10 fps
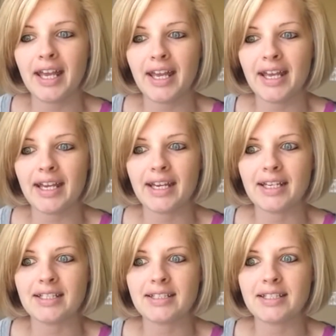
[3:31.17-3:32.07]

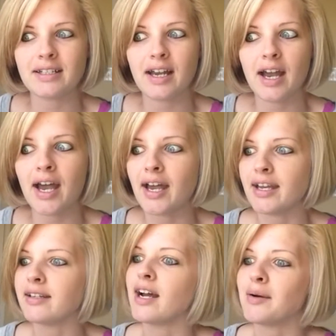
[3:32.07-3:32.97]
And
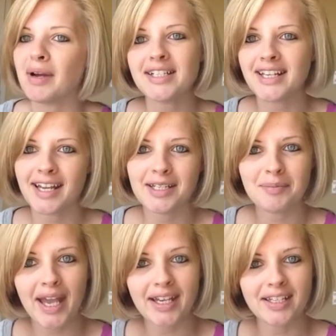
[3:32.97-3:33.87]
I got my tanning
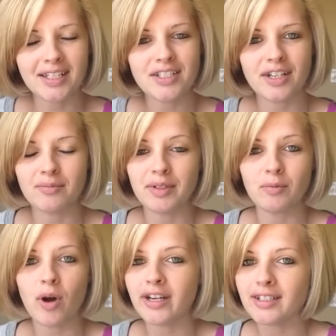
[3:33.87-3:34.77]
package. I've
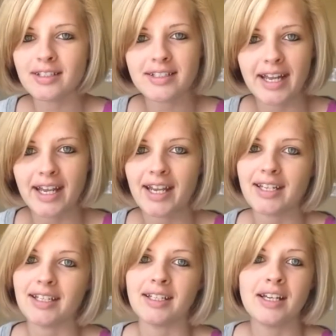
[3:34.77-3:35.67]
been wanting to
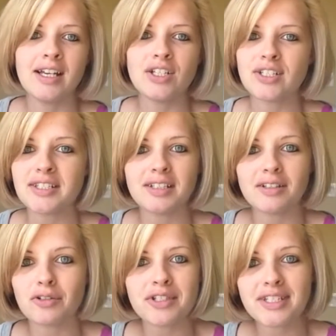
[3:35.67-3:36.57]
tan, and just the
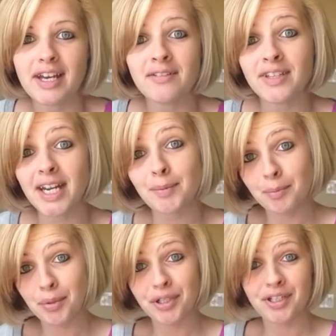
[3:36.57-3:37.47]
little stuff that I've
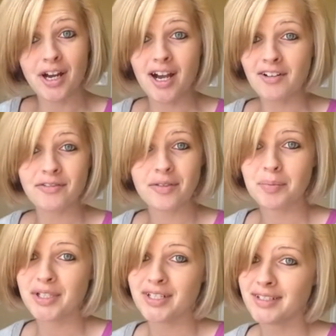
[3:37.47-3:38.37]
been putting off
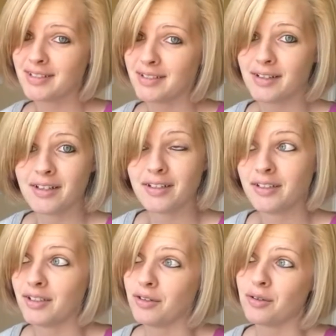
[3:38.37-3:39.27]
because,
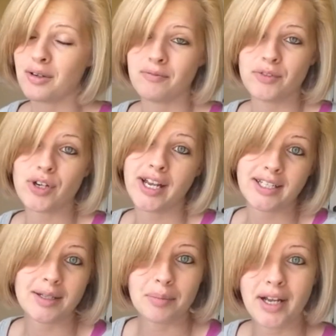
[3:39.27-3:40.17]
of trying
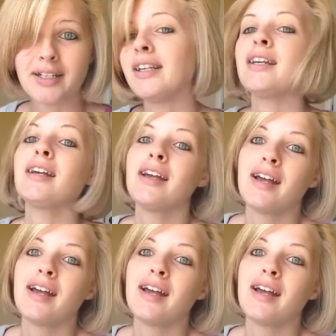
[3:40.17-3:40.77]
to get pregnant.